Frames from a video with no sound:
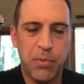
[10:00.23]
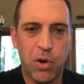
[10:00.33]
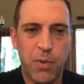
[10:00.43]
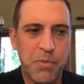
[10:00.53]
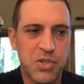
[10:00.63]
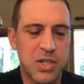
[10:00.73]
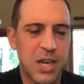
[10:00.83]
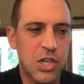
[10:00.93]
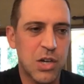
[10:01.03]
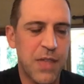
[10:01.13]
are a
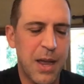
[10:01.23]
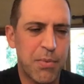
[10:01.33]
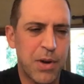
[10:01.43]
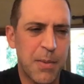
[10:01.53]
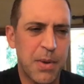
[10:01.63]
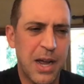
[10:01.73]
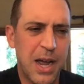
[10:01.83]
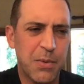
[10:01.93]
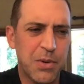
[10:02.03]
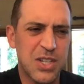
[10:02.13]
representation of that brand. But
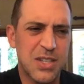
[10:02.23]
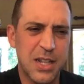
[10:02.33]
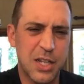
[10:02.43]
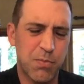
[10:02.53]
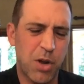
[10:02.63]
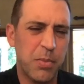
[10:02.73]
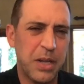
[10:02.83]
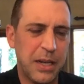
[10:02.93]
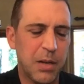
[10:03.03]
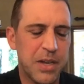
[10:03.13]
I would just say that's probably a
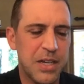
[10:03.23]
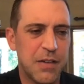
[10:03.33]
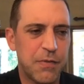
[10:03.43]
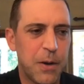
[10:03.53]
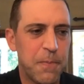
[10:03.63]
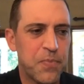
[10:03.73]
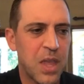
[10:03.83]
little bit different.